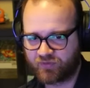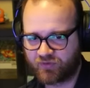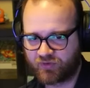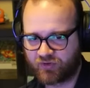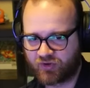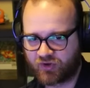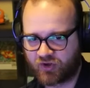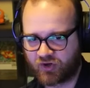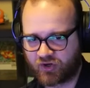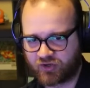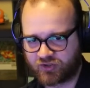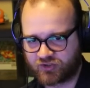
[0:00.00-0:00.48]

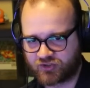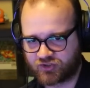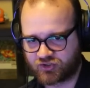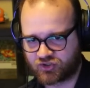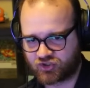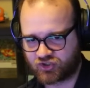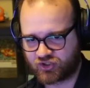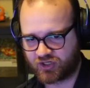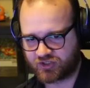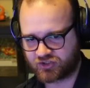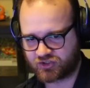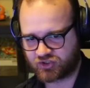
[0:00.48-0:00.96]

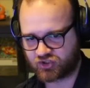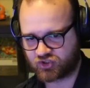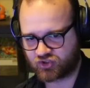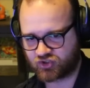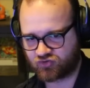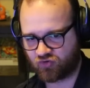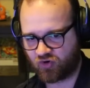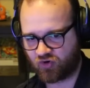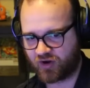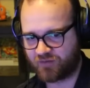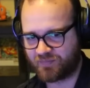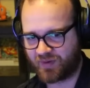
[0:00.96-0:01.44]
get
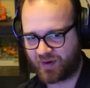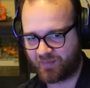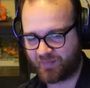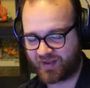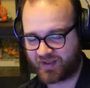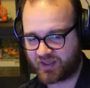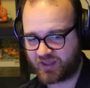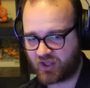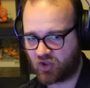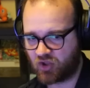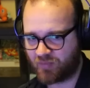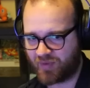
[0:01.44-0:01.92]
destroyed by my
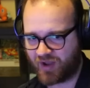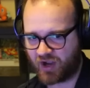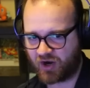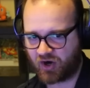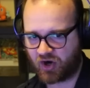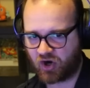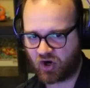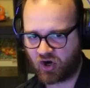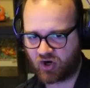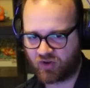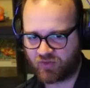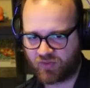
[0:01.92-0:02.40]

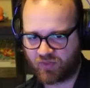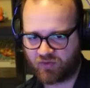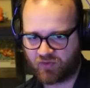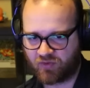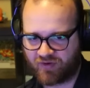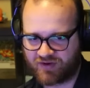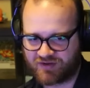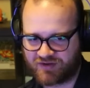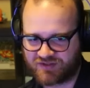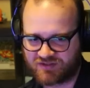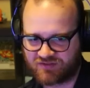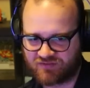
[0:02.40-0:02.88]
Killmonger, and then the
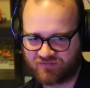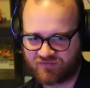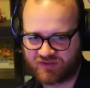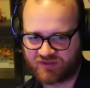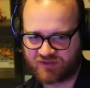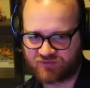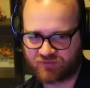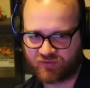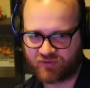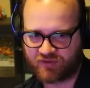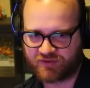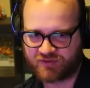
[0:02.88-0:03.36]
rest of
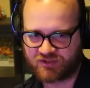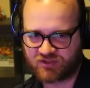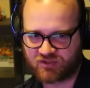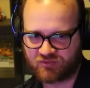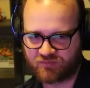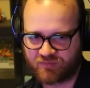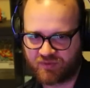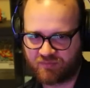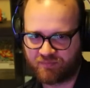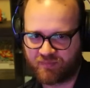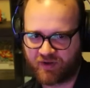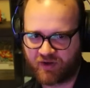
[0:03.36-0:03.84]
these will also
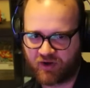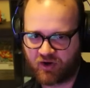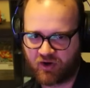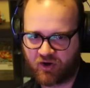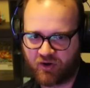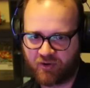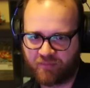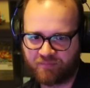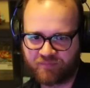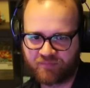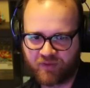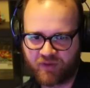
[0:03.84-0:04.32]
be
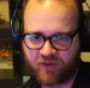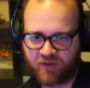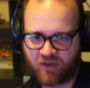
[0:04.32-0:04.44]
bigger.